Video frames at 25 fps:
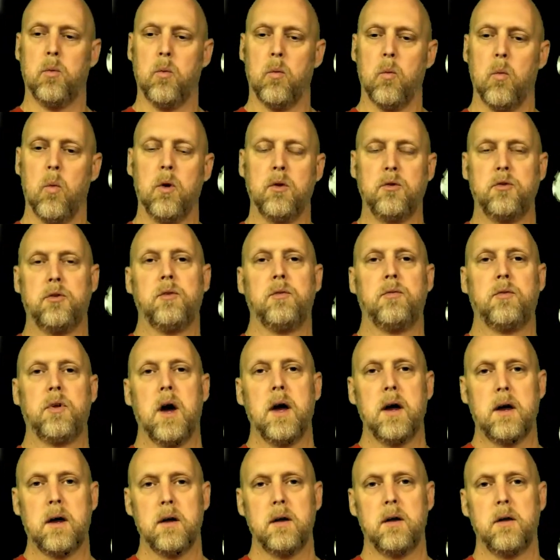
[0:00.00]
Once you've
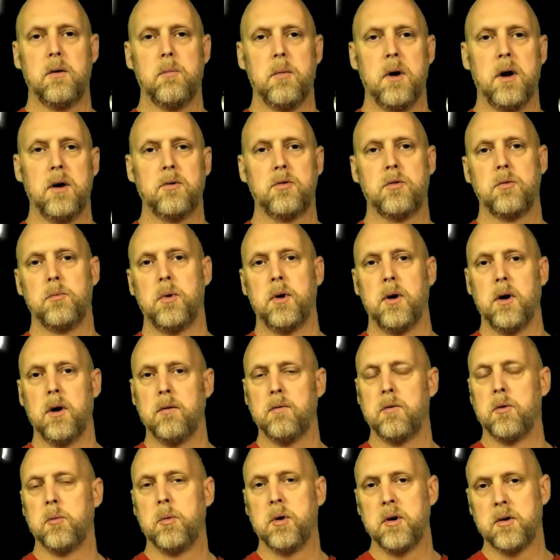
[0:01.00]
taken the measurement
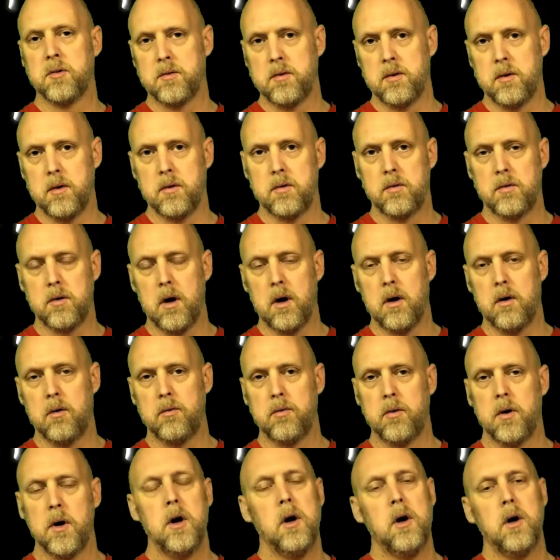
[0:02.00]
of the piston
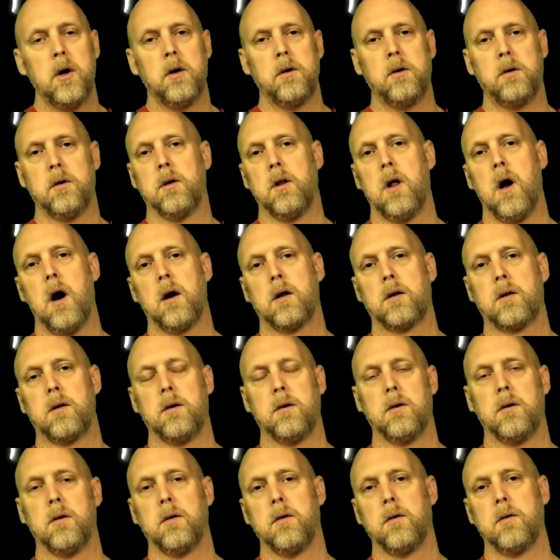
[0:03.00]
itself, you lock
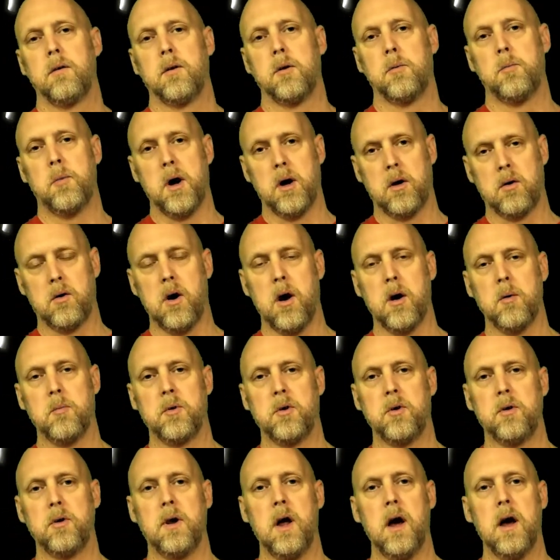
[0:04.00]
the
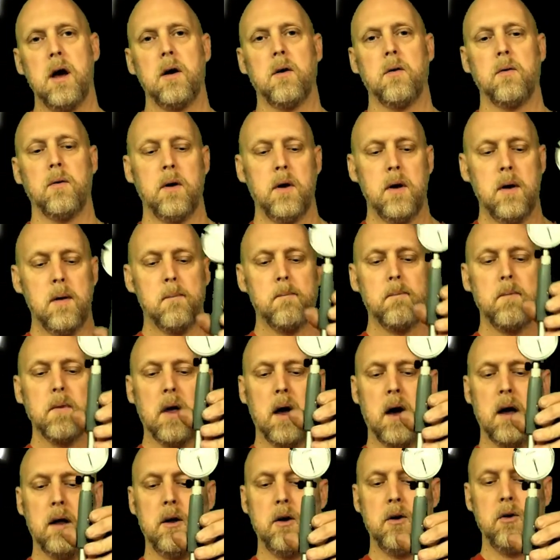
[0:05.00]
micrometer down,
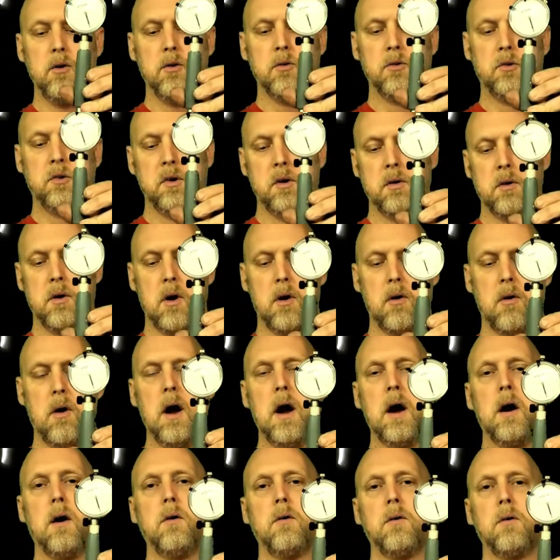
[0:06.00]
and then you zero
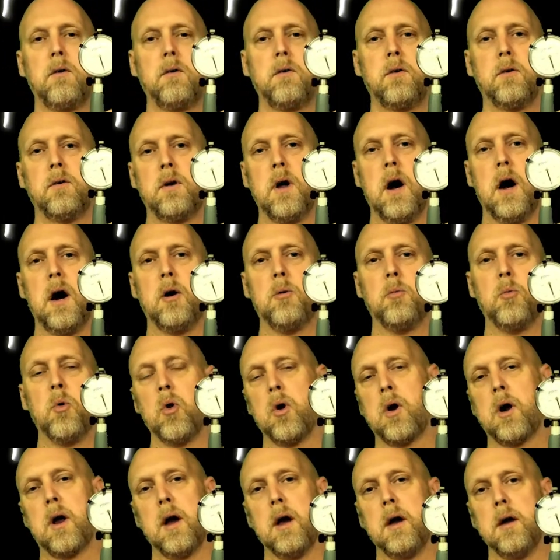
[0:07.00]
out your dial
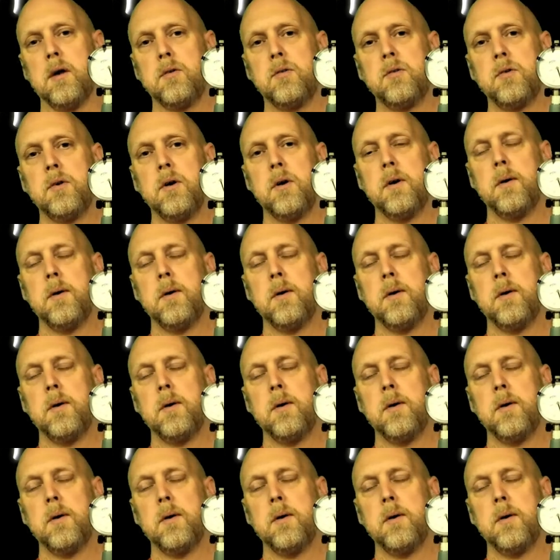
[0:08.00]
bore gauge.